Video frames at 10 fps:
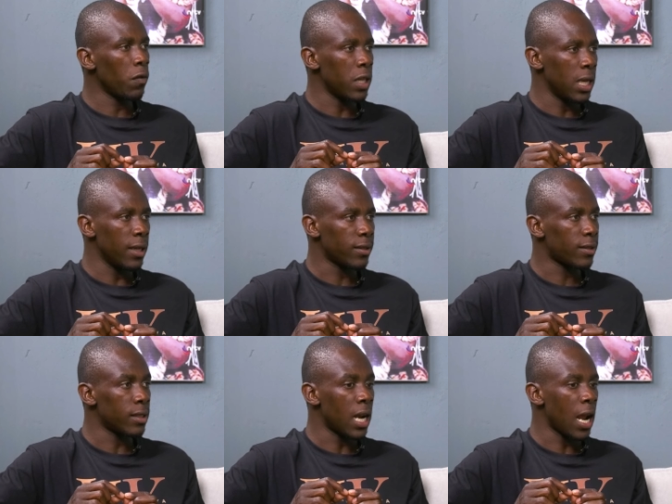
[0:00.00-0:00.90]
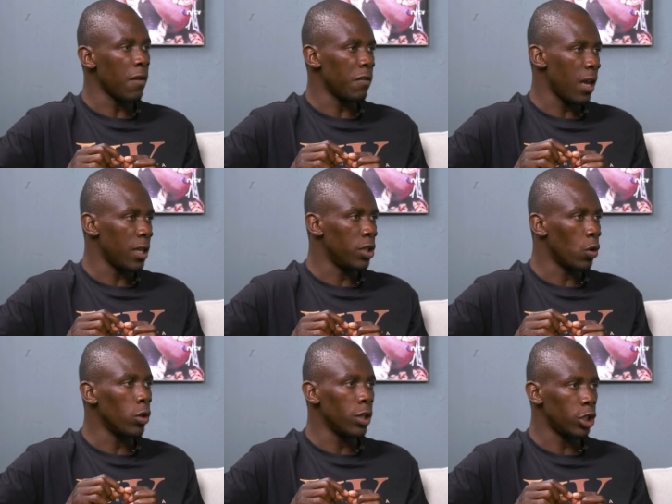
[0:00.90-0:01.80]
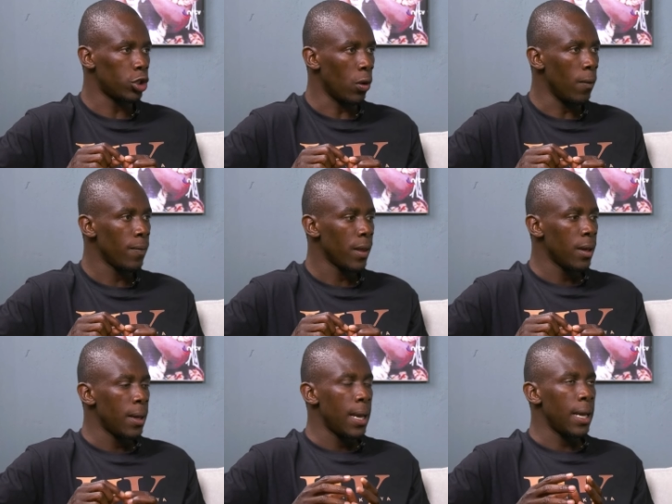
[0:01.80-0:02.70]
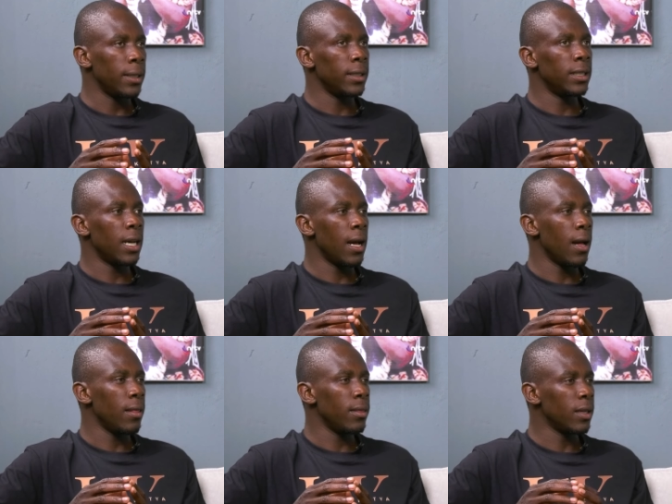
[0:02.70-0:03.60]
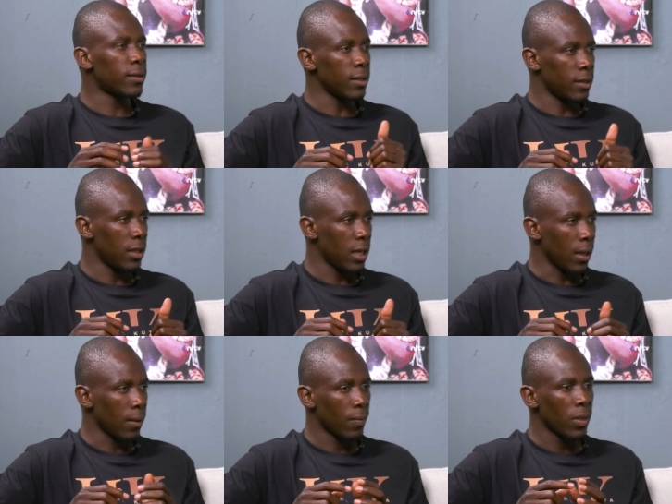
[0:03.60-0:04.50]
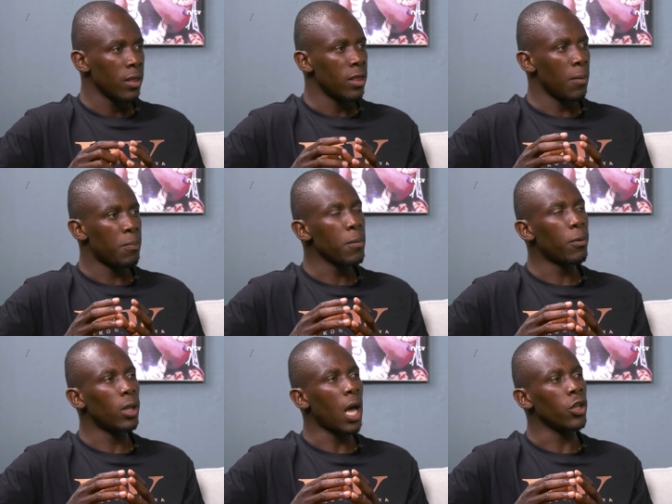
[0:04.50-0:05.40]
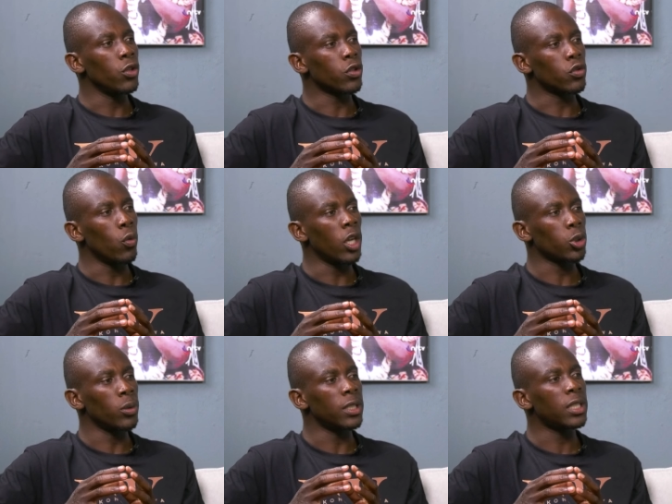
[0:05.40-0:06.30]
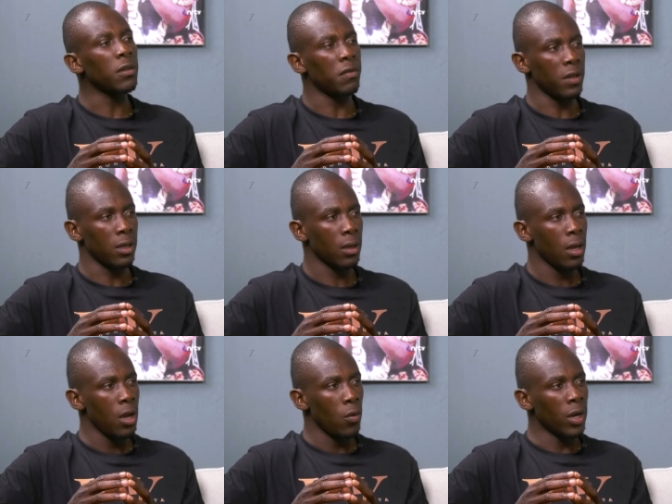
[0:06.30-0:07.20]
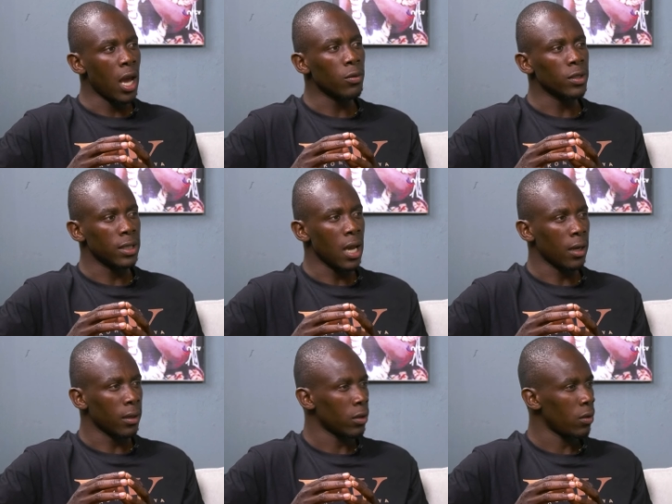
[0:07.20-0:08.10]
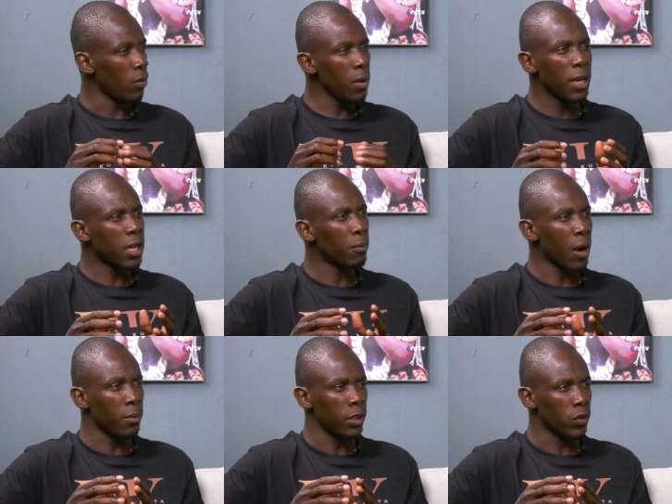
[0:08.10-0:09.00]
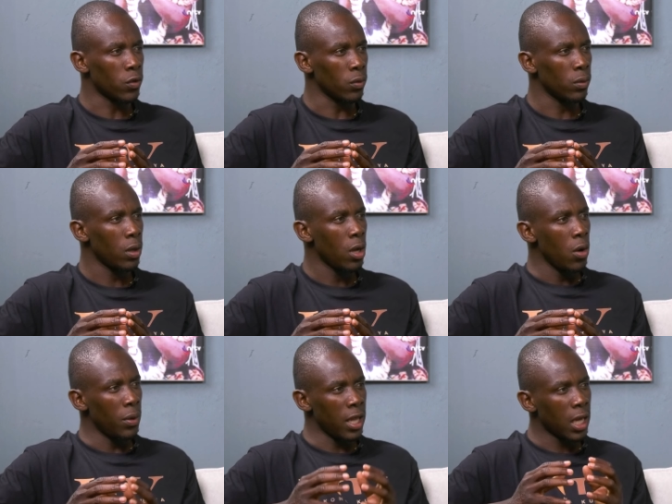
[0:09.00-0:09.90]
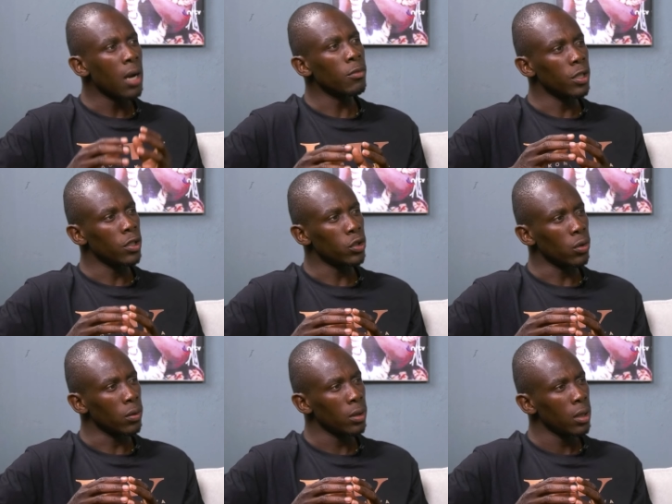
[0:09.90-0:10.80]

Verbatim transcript: of the guests that I have had on the show. And uh, this is the thing the people I used to watch on TV when I was young, way back in primary school, when they come on this show,